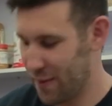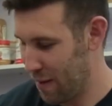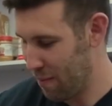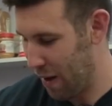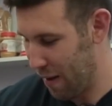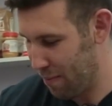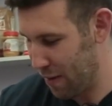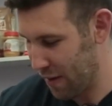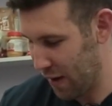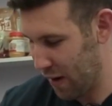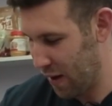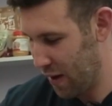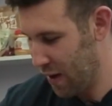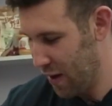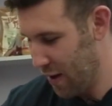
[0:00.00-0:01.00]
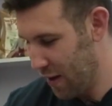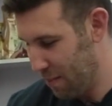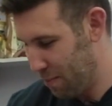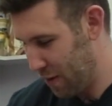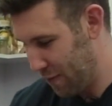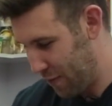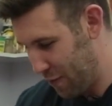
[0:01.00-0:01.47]
in my opinion.
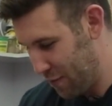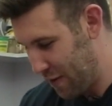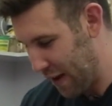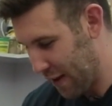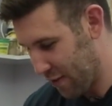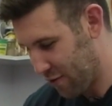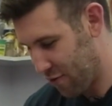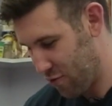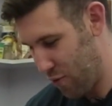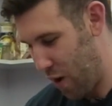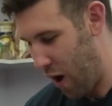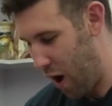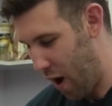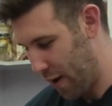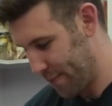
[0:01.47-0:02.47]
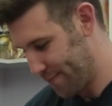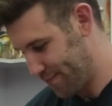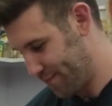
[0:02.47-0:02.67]
But if you take a straw